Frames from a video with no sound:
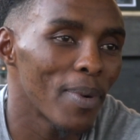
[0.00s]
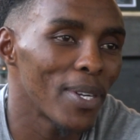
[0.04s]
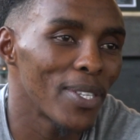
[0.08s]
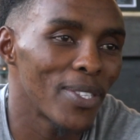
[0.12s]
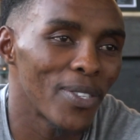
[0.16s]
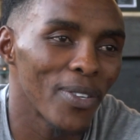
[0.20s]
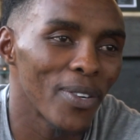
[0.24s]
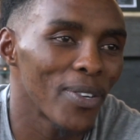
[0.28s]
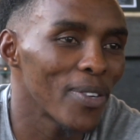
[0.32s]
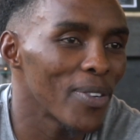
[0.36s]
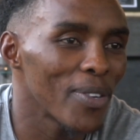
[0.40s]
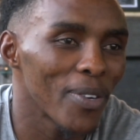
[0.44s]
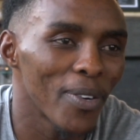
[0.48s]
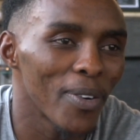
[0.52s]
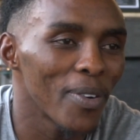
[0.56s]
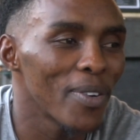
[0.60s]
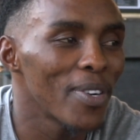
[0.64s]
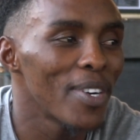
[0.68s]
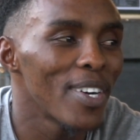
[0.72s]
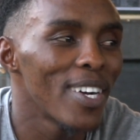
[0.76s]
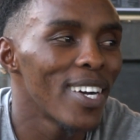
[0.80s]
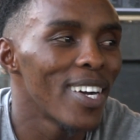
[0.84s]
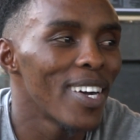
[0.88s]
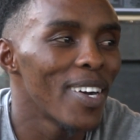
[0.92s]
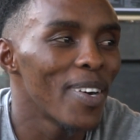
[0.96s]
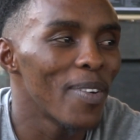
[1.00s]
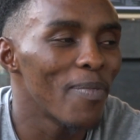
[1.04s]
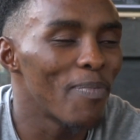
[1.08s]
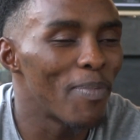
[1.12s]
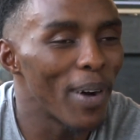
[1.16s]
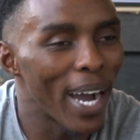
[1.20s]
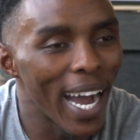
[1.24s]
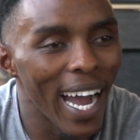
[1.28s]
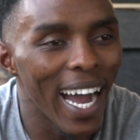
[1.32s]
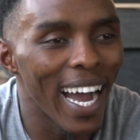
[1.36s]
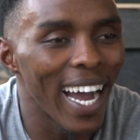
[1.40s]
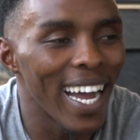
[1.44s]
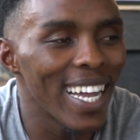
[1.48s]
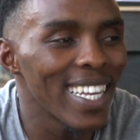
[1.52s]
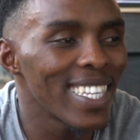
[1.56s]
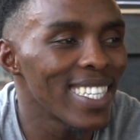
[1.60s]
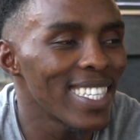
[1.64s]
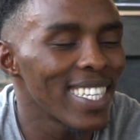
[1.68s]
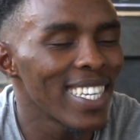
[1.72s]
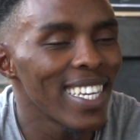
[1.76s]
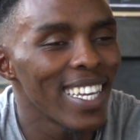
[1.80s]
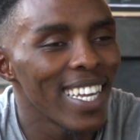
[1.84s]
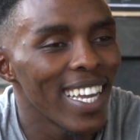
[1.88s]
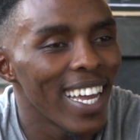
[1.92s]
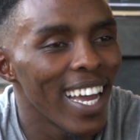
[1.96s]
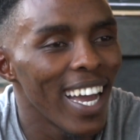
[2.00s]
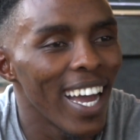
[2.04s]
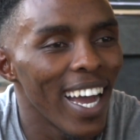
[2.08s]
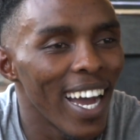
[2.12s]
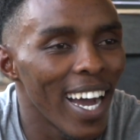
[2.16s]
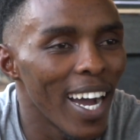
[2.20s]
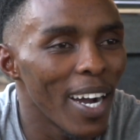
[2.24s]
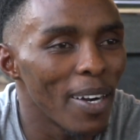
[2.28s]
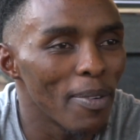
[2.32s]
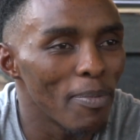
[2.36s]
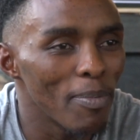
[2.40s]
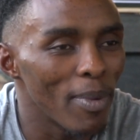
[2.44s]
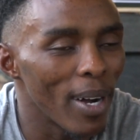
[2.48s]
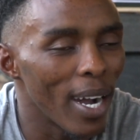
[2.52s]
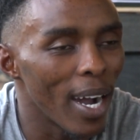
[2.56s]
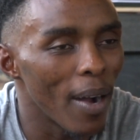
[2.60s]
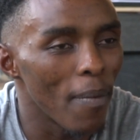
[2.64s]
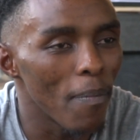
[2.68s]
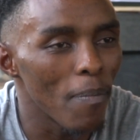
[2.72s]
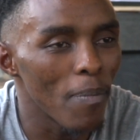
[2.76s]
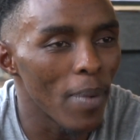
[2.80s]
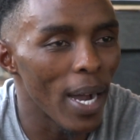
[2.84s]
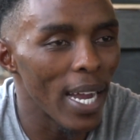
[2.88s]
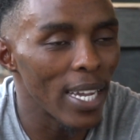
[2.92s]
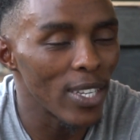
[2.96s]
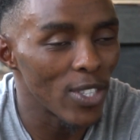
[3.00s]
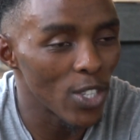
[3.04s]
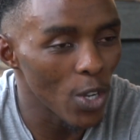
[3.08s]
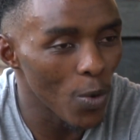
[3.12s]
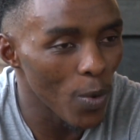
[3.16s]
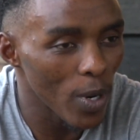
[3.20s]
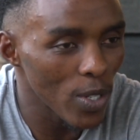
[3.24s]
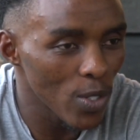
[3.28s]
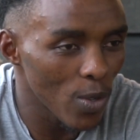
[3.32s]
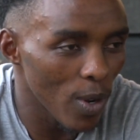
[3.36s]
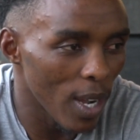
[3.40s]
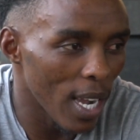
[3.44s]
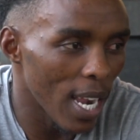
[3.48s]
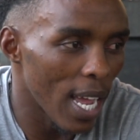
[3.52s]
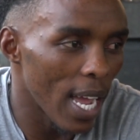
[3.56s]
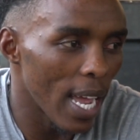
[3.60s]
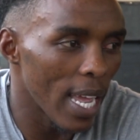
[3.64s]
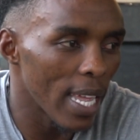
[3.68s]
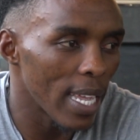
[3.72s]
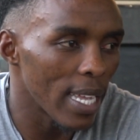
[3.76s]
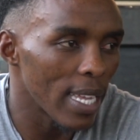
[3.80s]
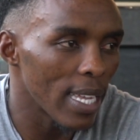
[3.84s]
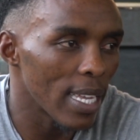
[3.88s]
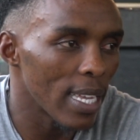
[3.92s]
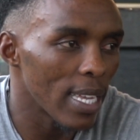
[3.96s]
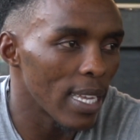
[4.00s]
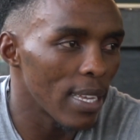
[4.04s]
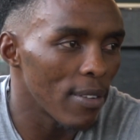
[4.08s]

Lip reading: I don't know, but I don't want to lie.